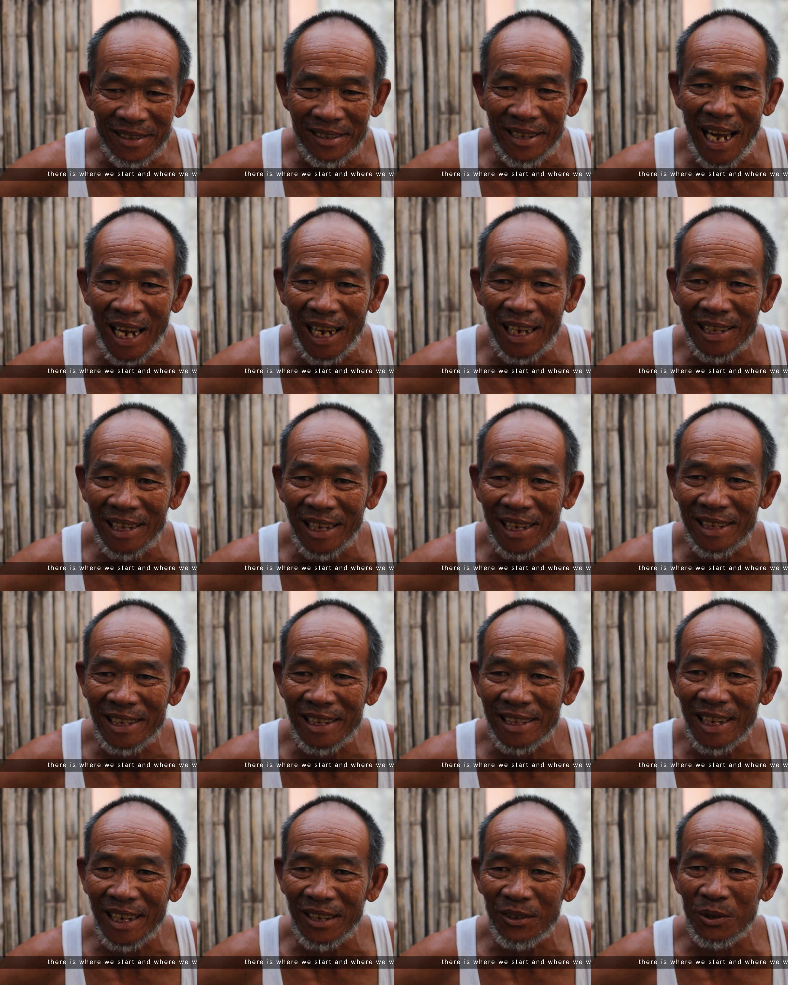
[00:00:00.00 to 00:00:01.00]
you know,
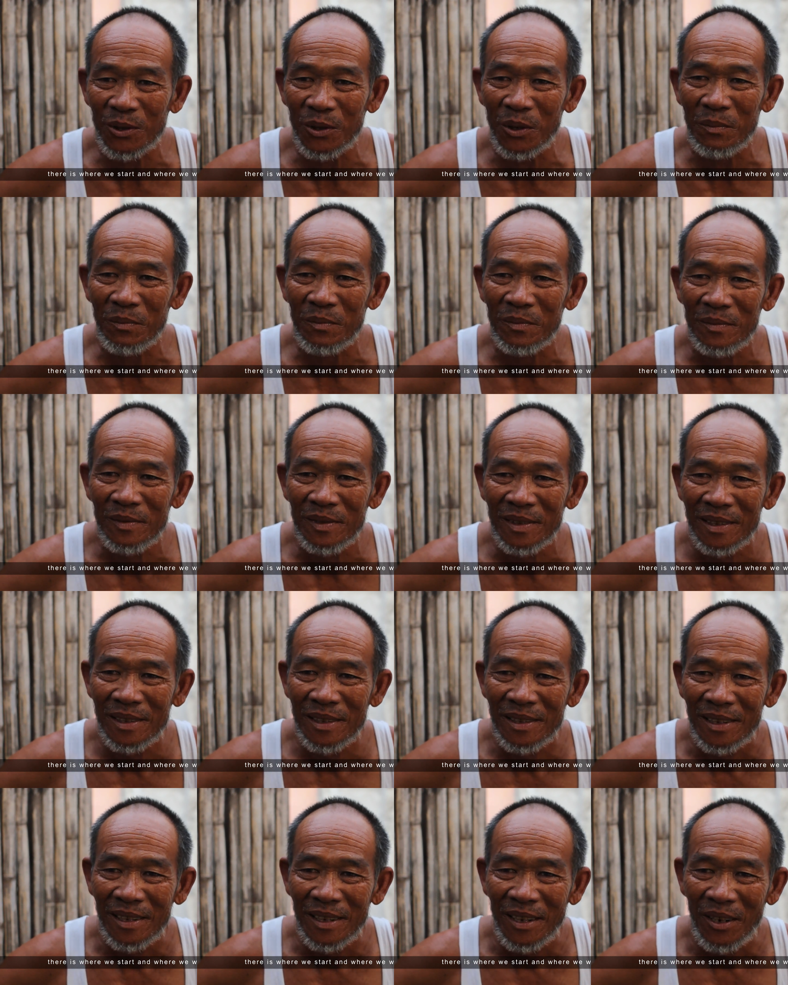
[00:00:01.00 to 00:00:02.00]
how our culture
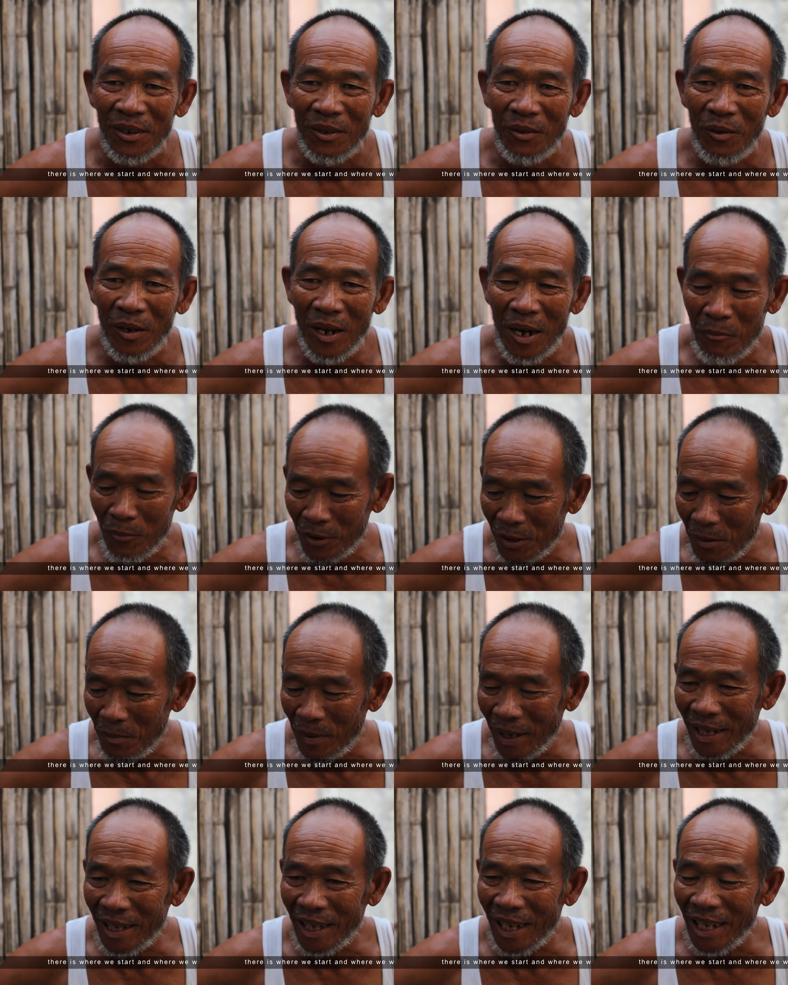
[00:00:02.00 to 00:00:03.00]
is
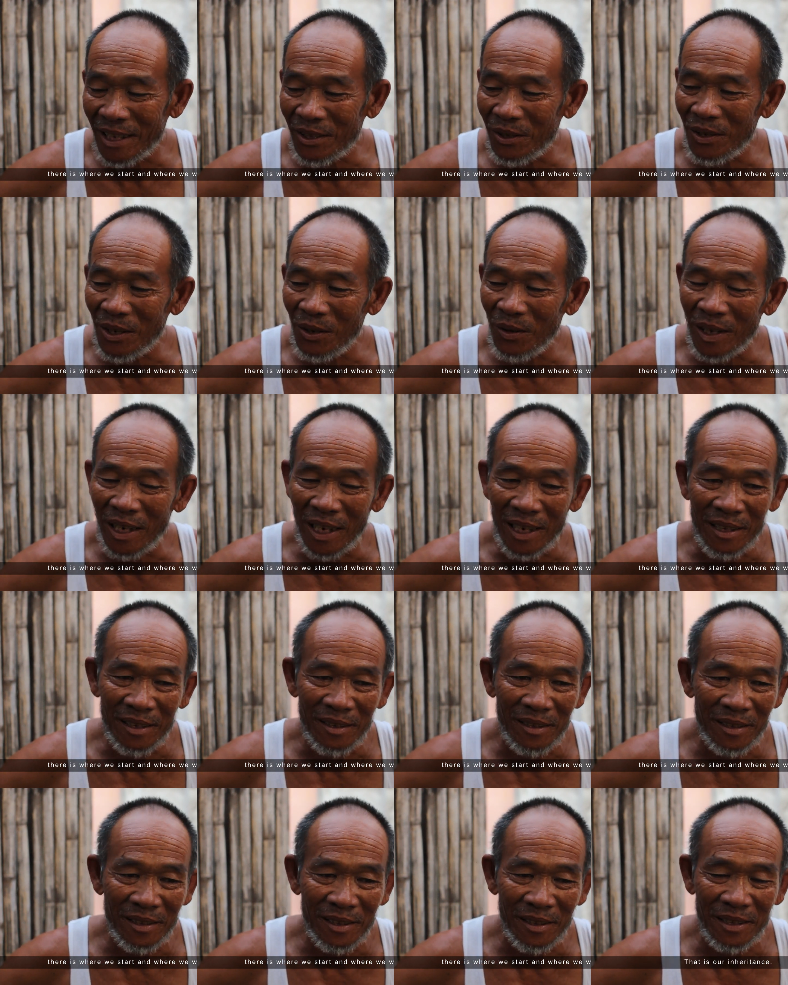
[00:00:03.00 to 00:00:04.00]
disappearing because of
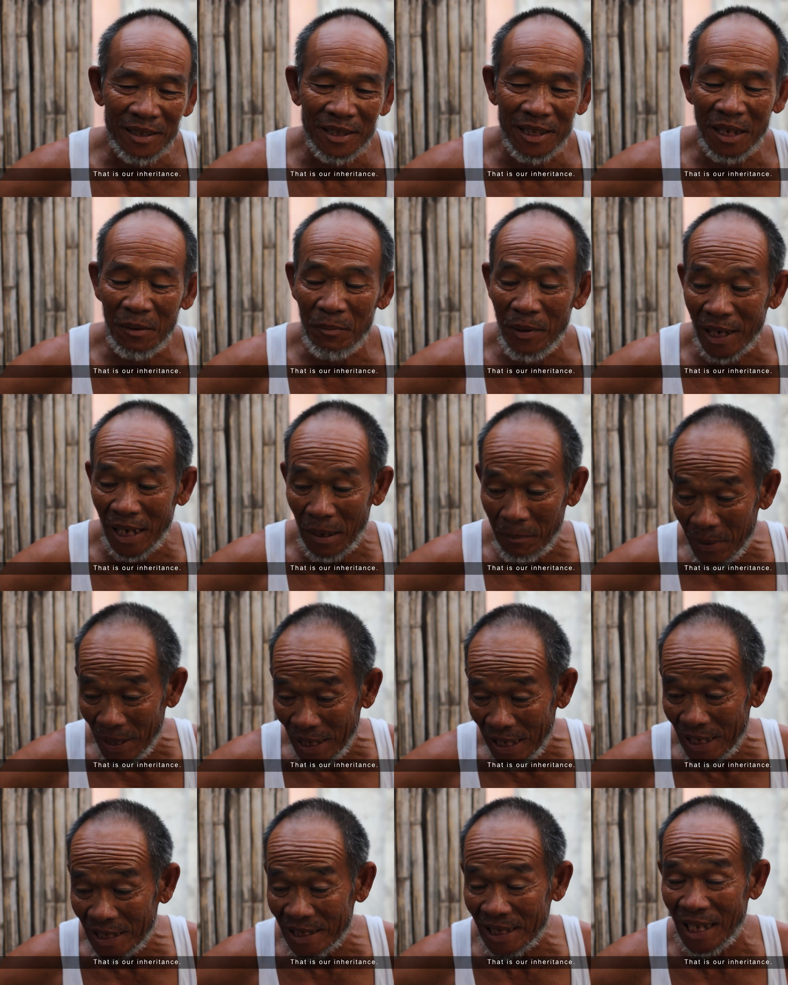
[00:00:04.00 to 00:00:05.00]
radical
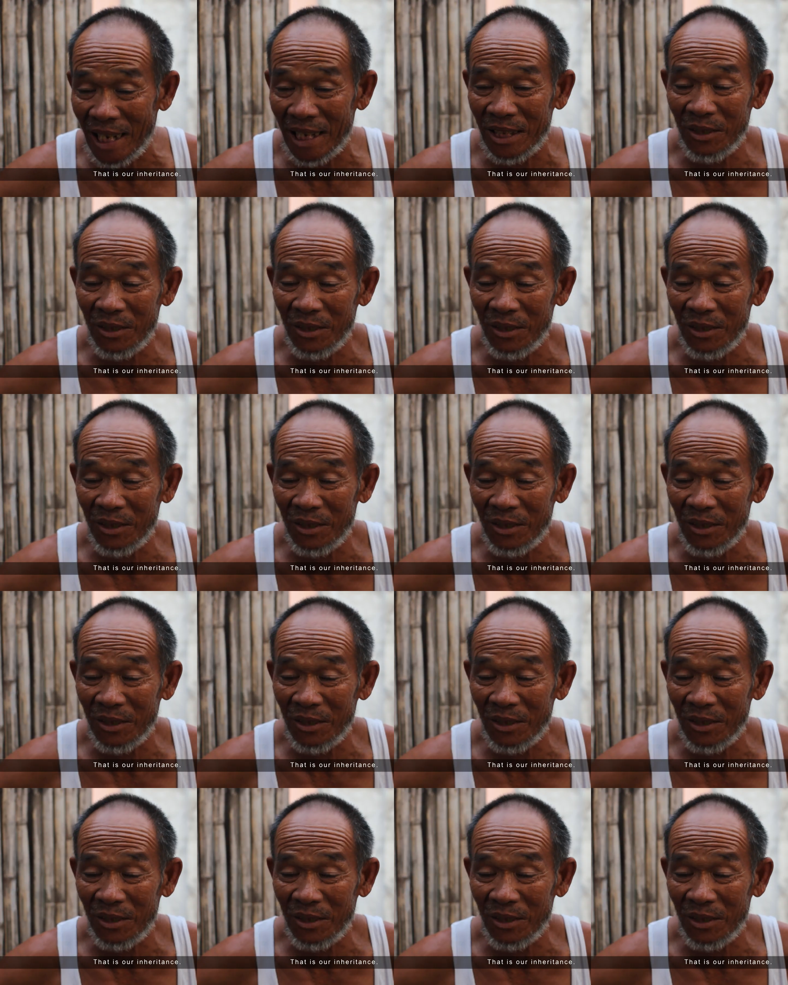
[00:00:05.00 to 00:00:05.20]
changes